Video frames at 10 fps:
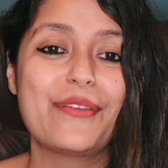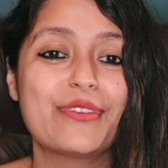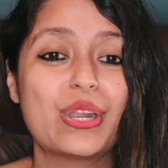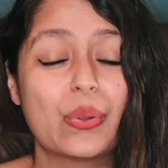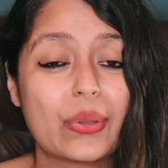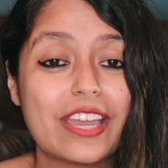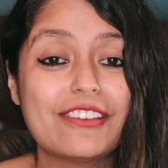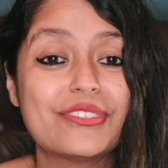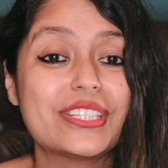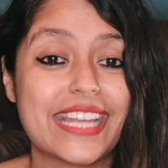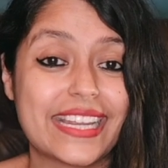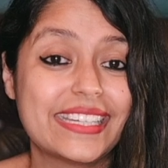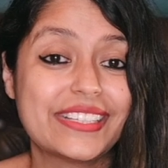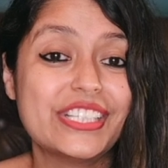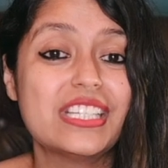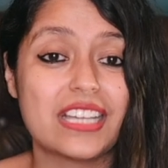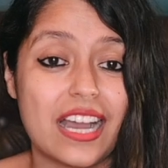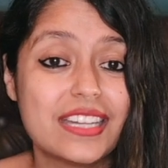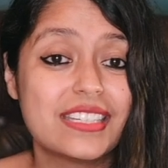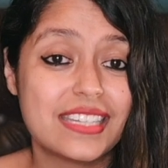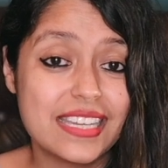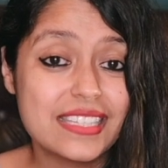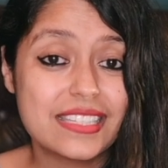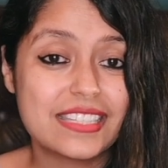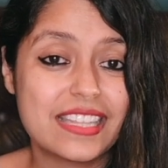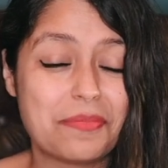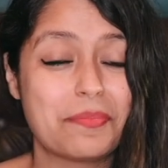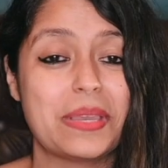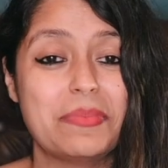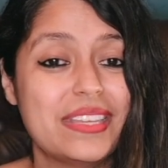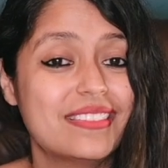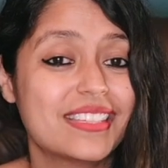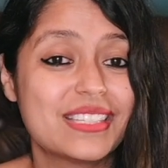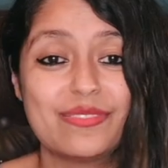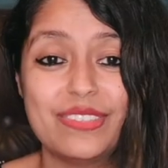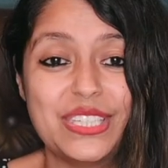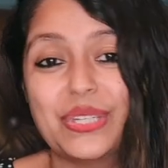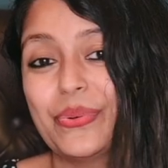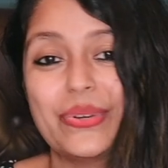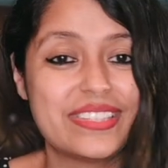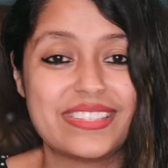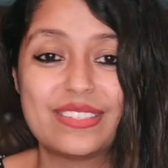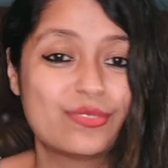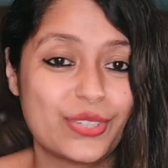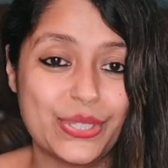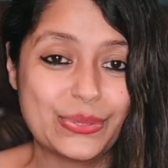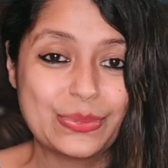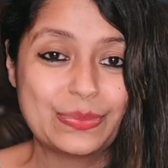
If you're looking for technical chart tests, then maybe this video isn't for you.